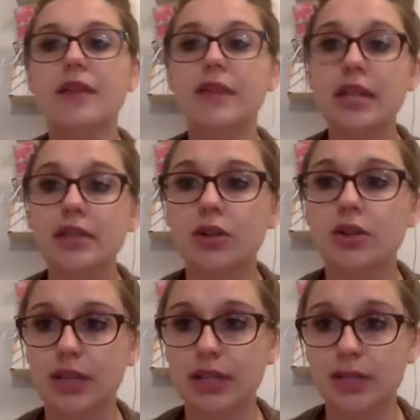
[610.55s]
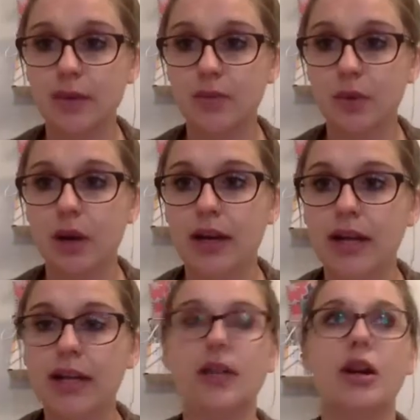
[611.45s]
These are the things people want to
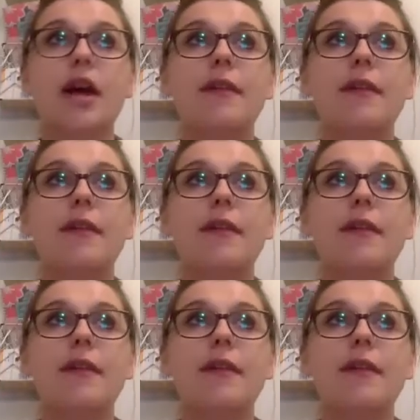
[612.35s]
hear.